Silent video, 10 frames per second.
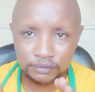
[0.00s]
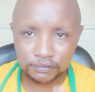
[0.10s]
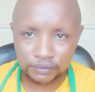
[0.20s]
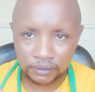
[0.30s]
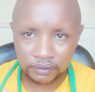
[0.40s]

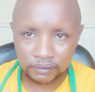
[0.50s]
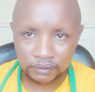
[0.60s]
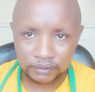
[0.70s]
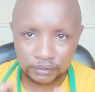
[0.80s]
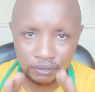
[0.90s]
follow
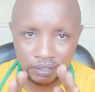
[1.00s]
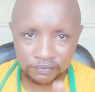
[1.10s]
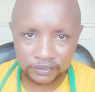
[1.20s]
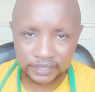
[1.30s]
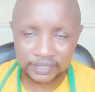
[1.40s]
to
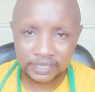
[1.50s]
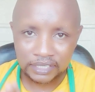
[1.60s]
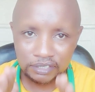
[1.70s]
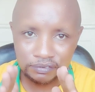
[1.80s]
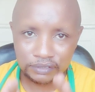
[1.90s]
avoid
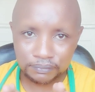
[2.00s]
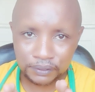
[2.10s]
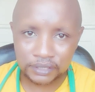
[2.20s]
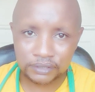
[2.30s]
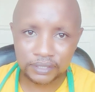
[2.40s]
food
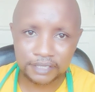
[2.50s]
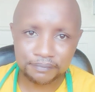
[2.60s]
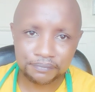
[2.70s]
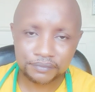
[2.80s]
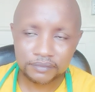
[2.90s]
poisoning.
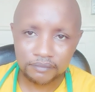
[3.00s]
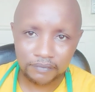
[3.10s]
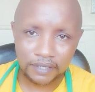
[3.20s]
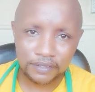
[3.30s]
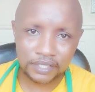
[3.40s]

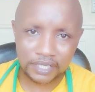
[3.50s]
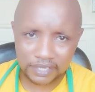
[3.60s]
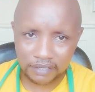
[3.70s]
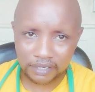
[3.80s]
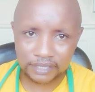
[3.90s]
The
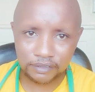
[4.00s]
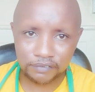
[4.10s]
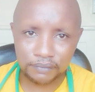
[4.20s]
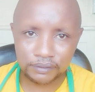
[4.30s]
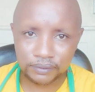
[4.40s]
other kind of
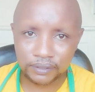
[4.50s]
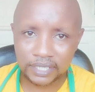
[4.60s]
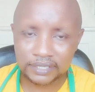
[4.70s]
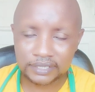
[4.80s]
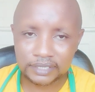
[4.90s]

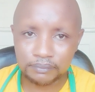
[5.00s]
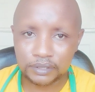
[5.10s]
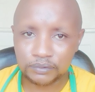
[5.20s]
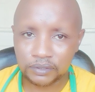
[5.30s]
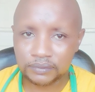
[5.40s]
microorganism
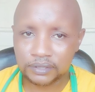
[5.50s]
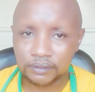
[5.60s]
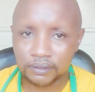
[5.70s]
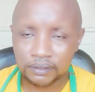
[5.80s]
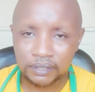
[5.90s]
is what we
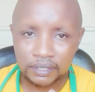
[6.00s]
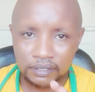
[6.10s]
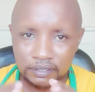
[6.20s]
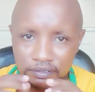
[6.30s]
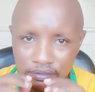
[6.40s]
call
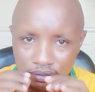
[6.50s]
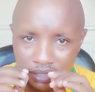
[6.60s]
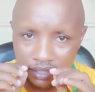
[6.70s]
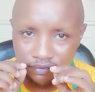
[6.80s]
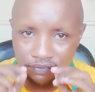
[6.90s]

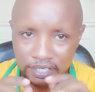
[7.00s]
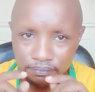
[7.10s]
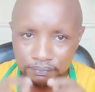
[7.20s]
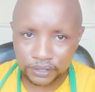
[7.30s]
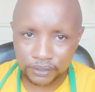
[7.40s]

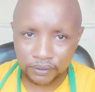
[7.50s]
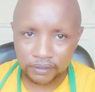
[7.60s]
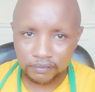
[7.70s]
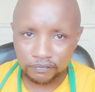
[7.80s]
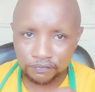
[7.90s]
Vibrio
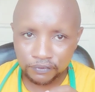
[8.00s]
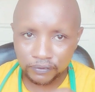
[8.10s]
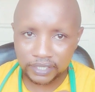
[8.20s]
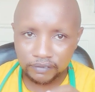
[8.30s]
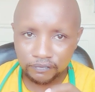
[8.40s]

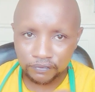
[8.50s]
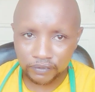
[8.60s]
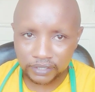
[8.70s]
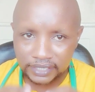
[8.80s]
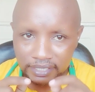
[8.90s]

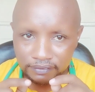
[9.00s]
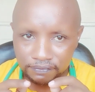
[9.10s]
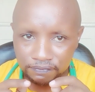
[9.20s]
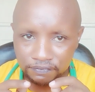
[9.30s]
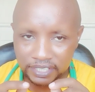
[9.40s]

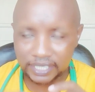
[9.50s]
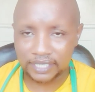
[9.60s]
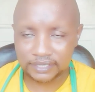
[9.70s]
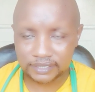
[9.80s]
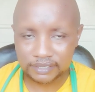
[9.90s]

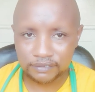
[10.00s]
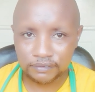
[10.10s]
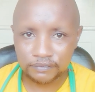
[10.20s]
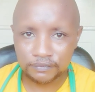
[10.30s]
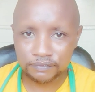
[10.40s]
vulnificus.
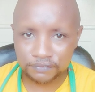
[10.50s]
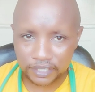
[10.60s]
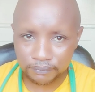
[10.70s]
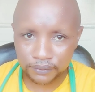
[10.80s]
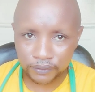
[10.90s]

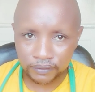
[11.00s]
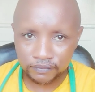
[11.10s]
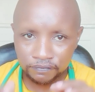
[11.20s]
Vibrio